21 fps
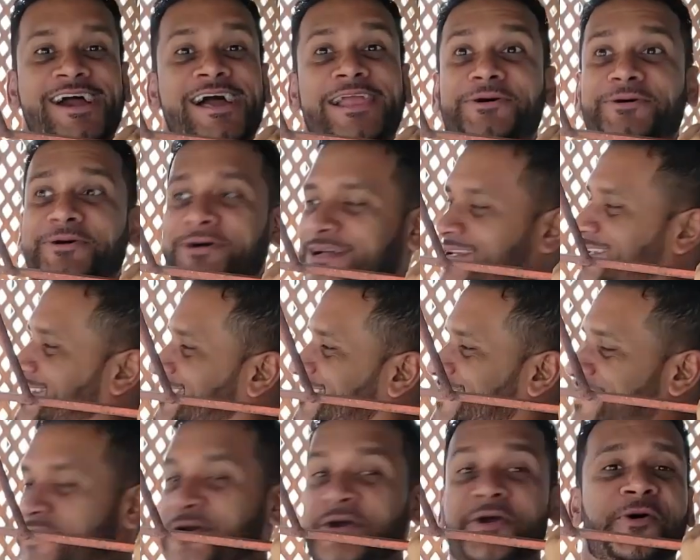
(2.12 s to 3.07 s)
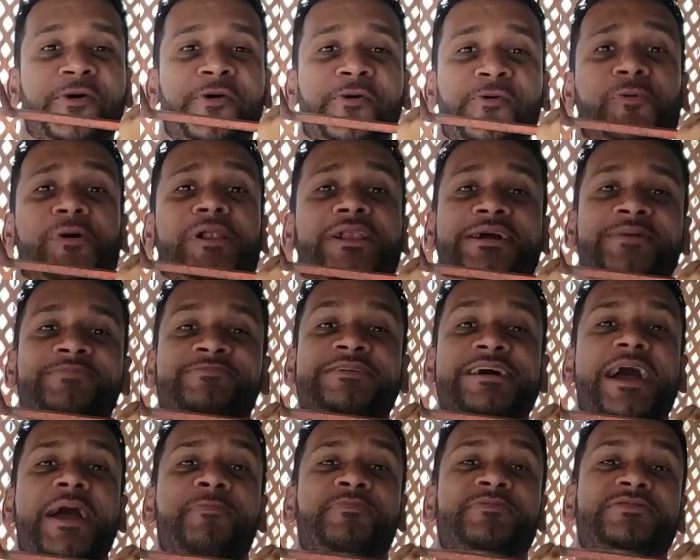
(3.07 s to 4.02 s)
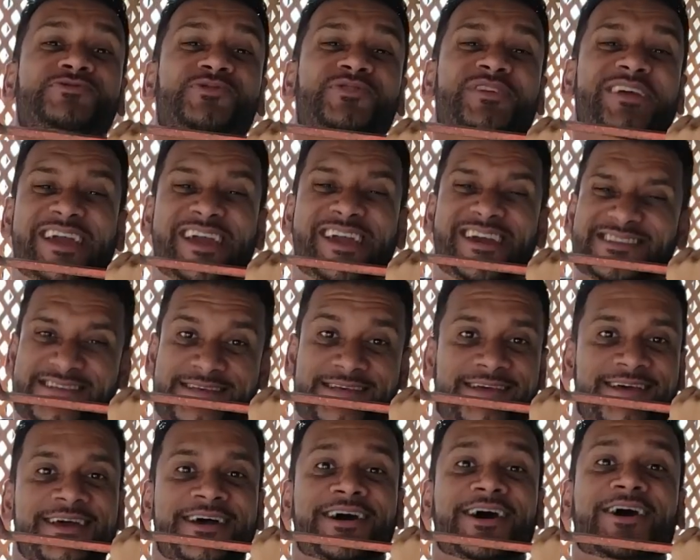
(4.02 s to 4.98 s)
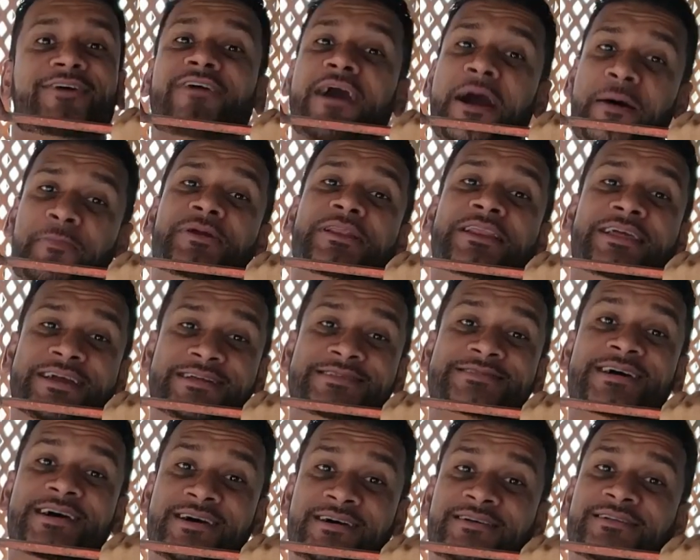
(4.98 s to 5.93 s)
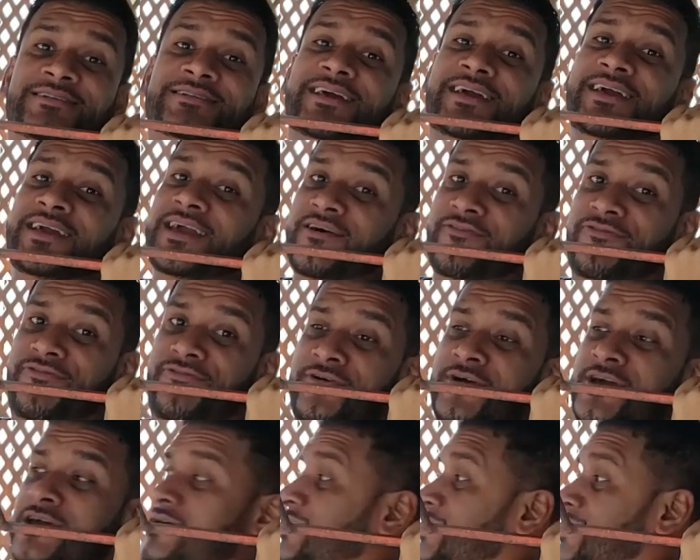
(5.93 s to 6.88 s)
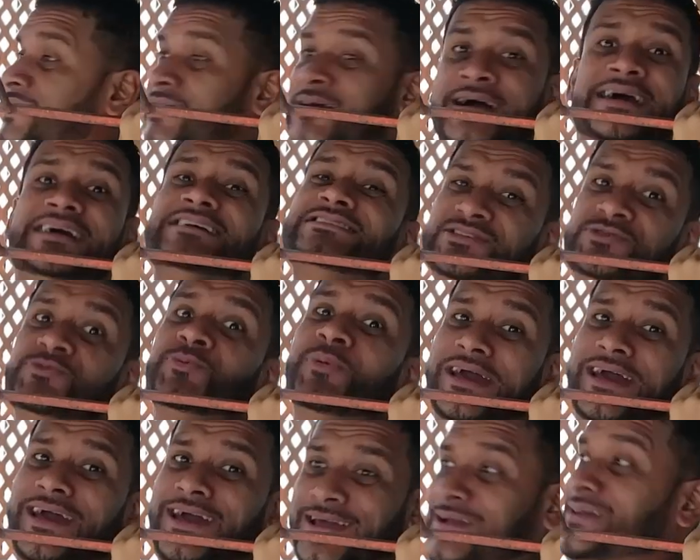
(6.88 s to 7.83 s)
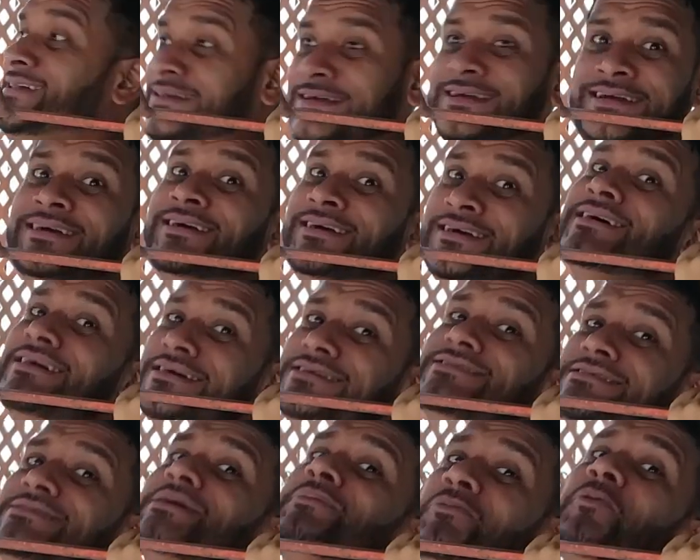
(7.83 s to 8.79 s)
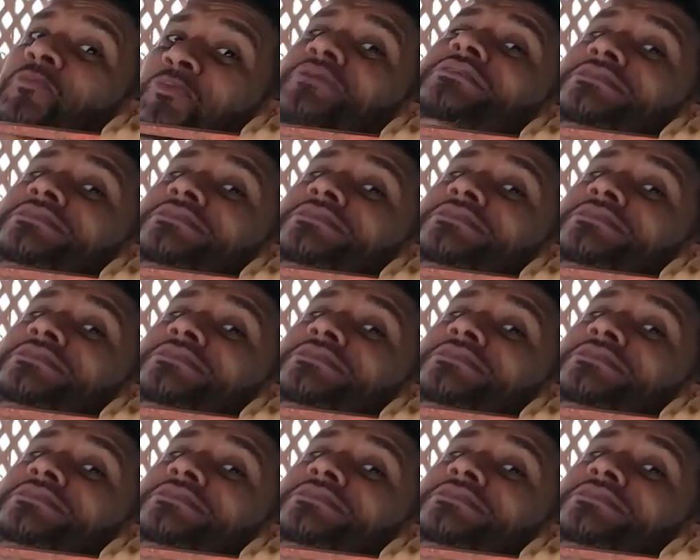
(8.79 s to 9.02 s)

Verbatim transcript: Hello, welcome to episode 8 of Happily Entangled AF. I swear, this is about